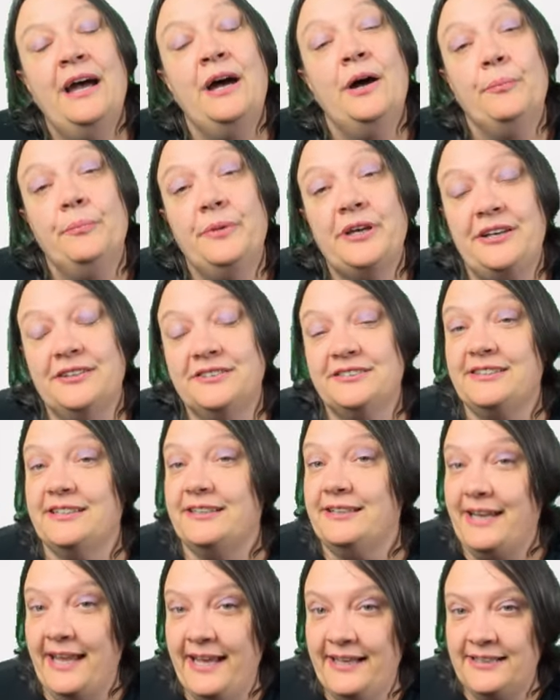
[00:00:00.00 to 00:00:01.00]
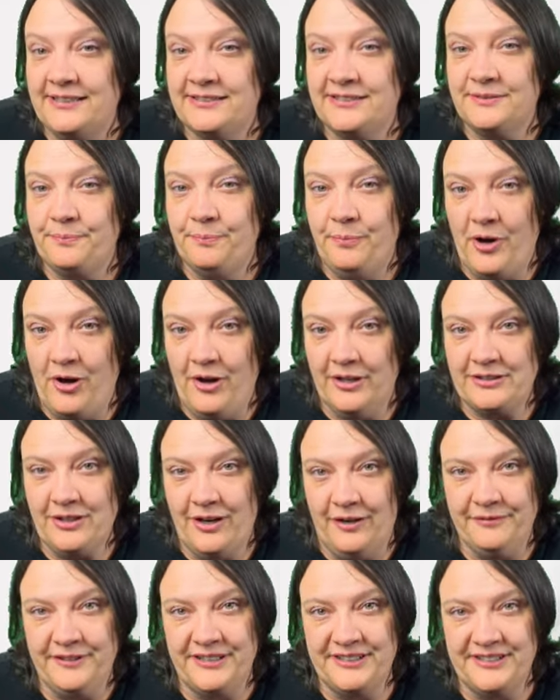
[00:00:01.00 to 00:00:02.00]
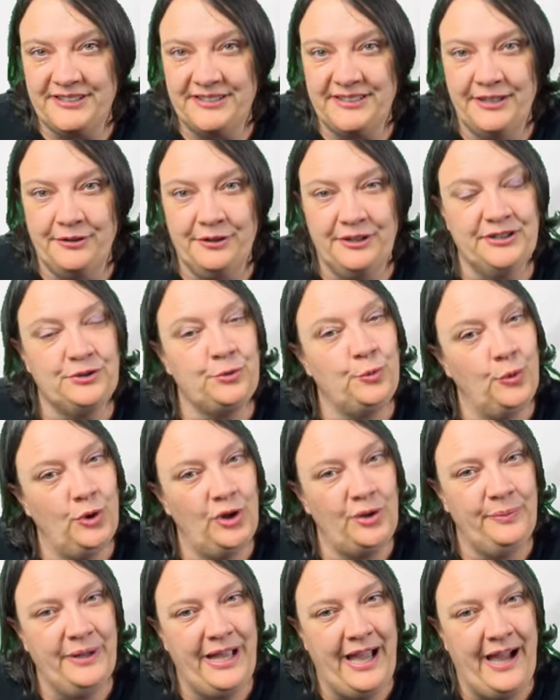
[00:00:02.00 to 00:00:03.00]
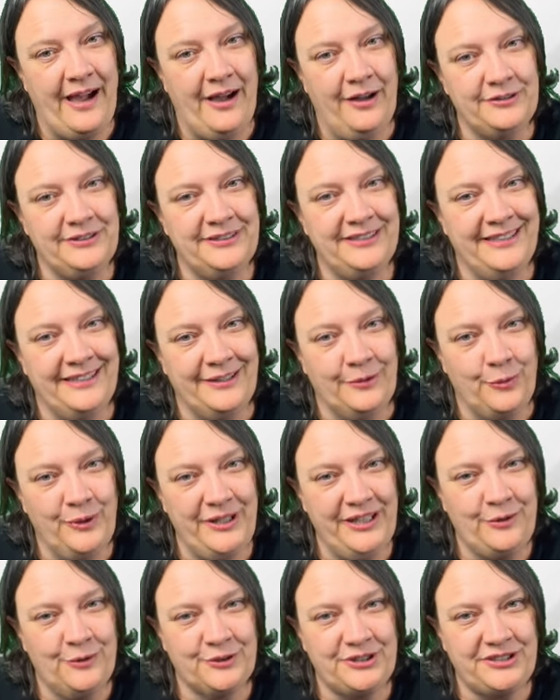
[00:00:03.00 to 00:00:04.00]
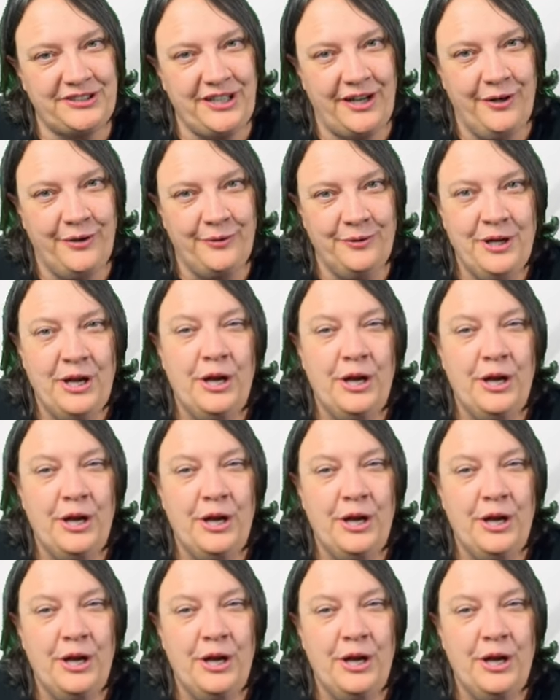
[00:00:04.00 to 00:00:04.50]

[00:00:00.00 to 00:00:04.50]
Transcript: because the next part of the series will be out in a week or so,